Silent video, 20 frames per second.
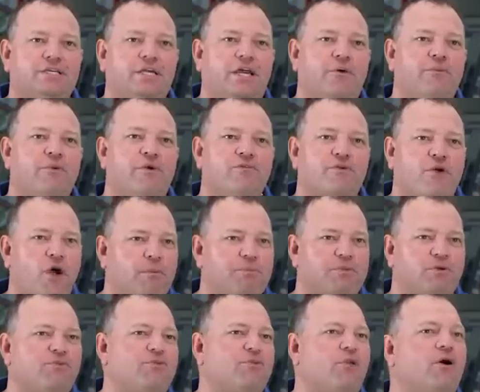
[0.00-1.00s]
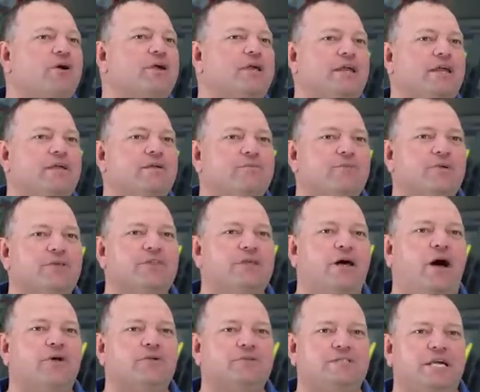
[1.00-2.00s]
You know, we've copped a flogging with the
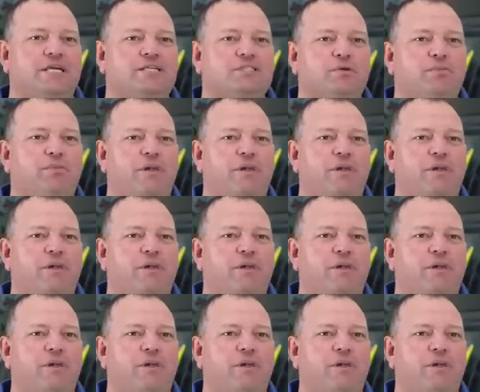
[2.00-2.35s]
whole diesel